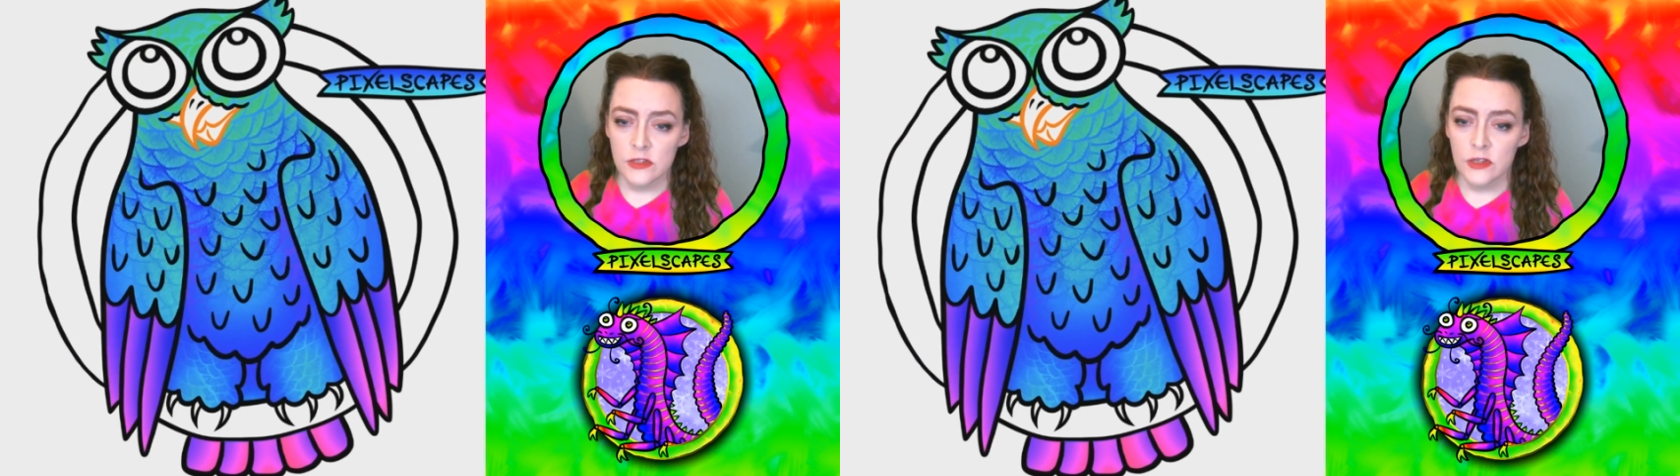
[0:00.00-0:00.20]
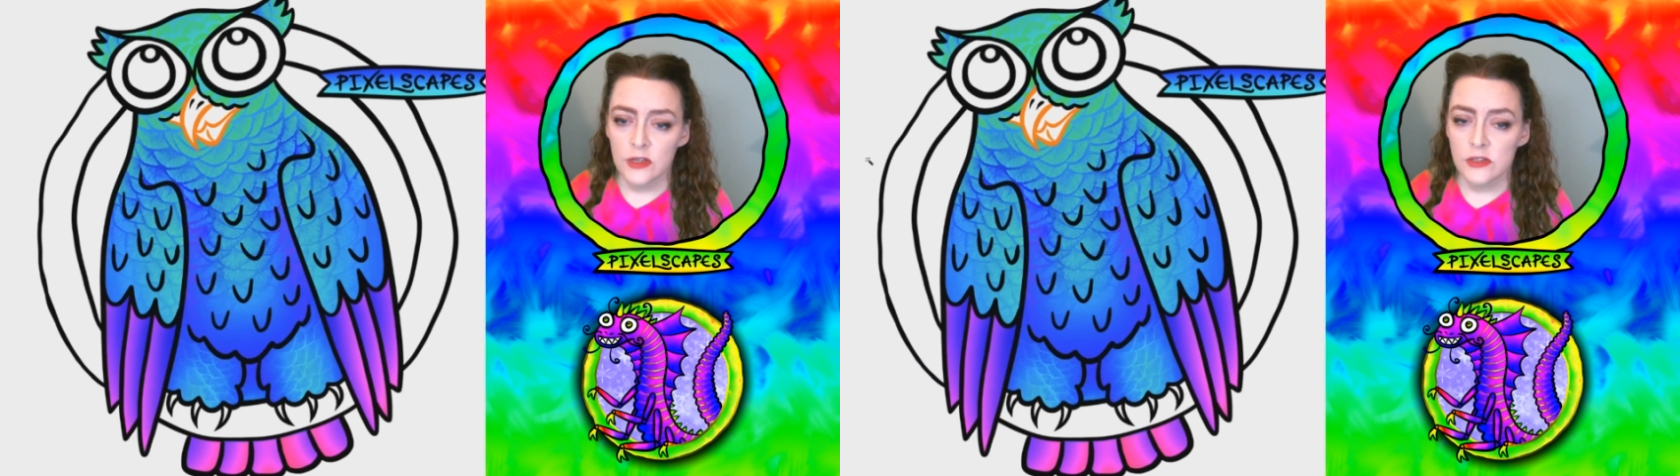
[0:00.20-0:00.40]

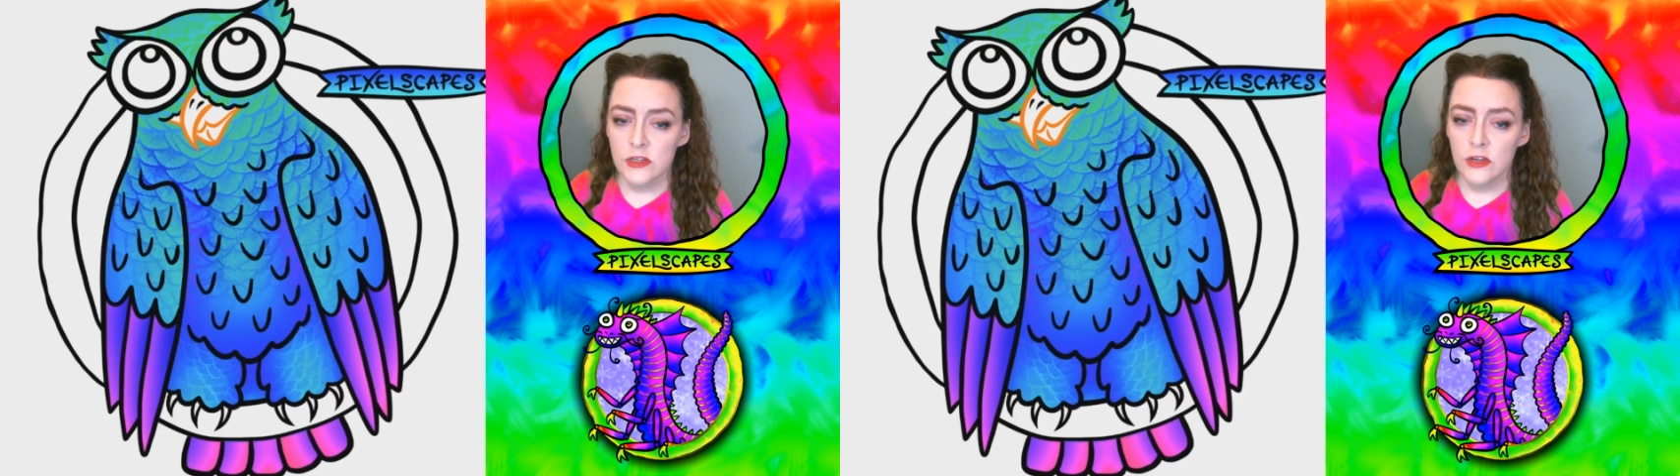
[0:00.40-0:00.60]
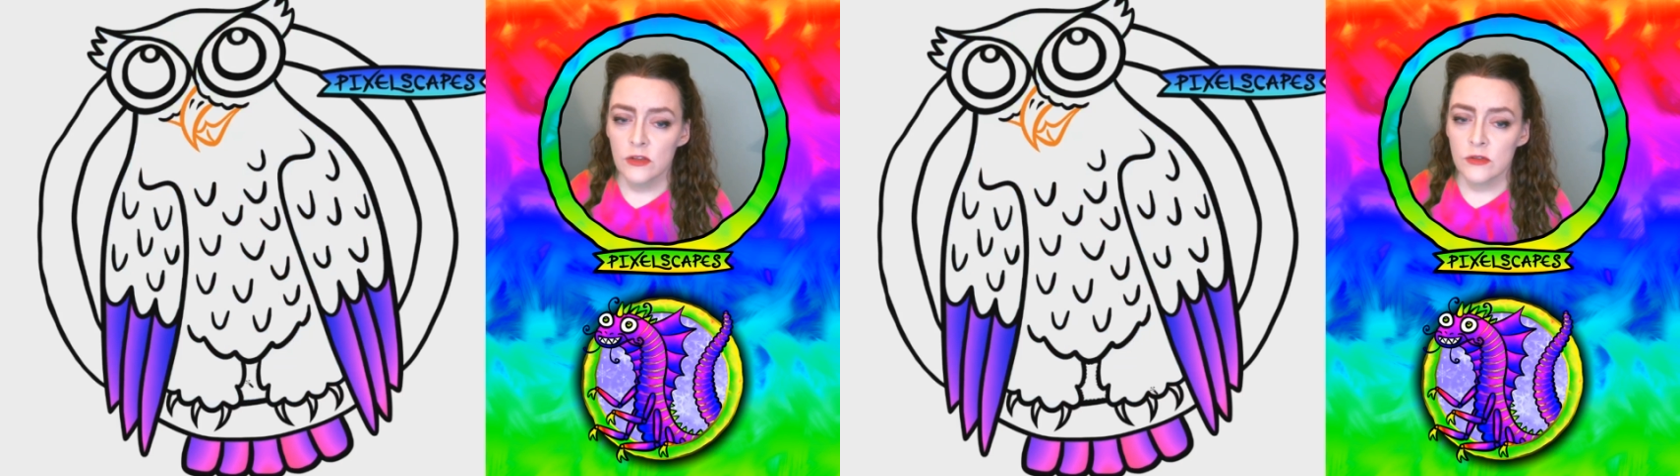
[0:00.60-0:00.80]
to
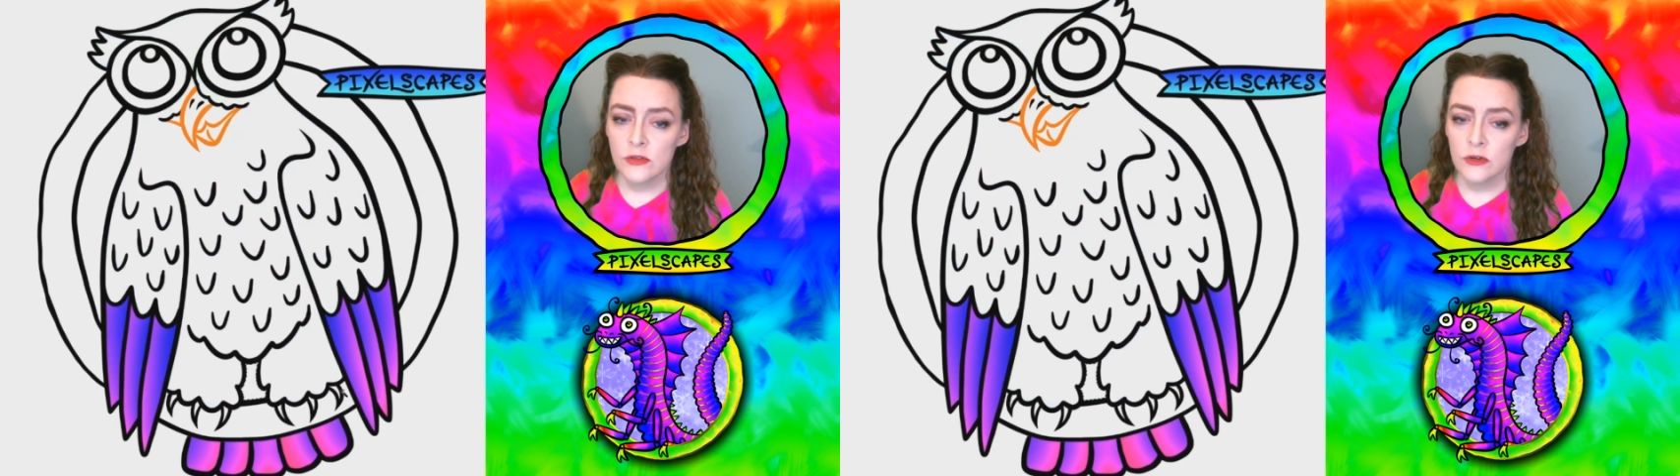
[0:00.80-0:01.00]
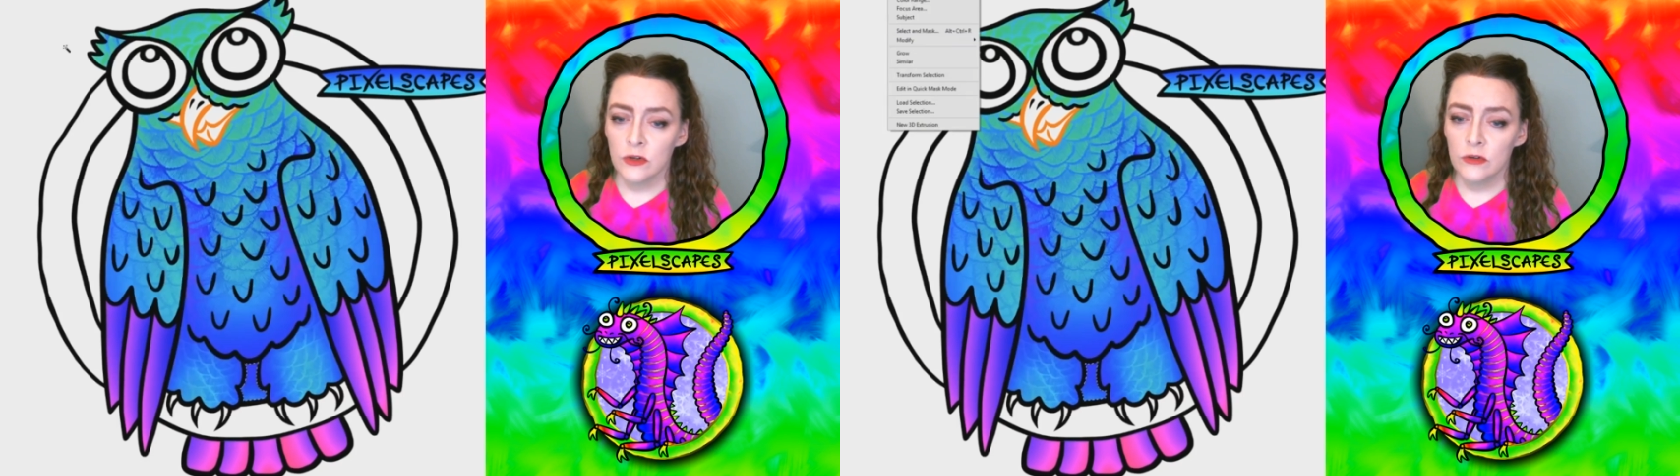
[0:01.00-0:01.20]
continue the
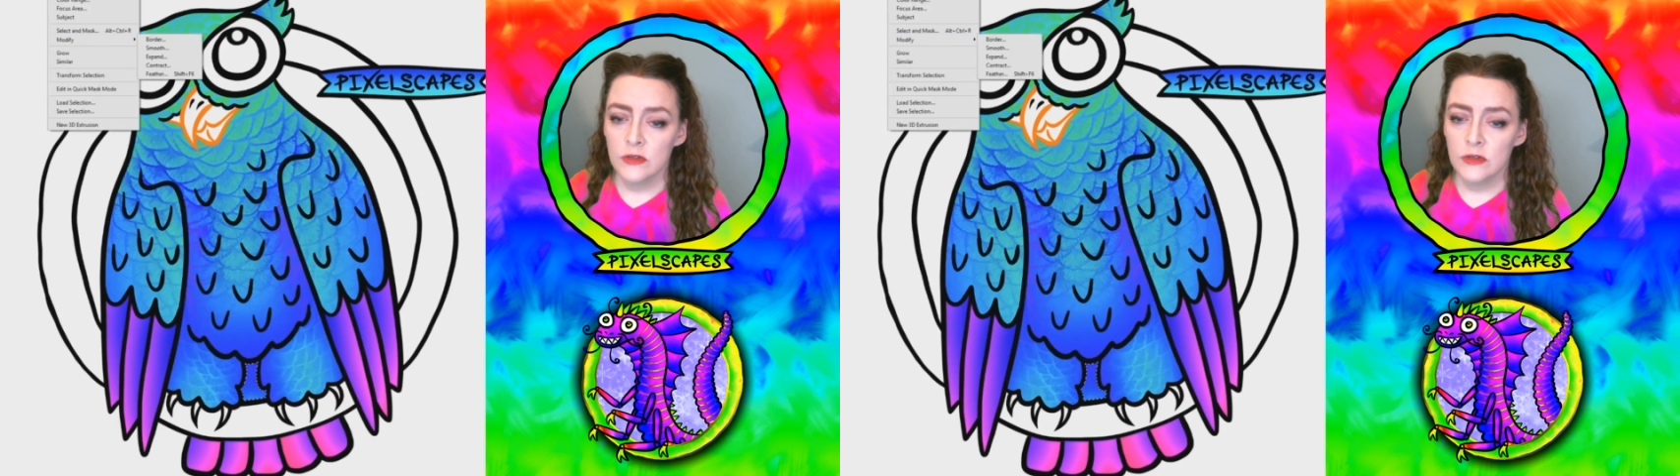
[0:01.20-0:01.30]
sort of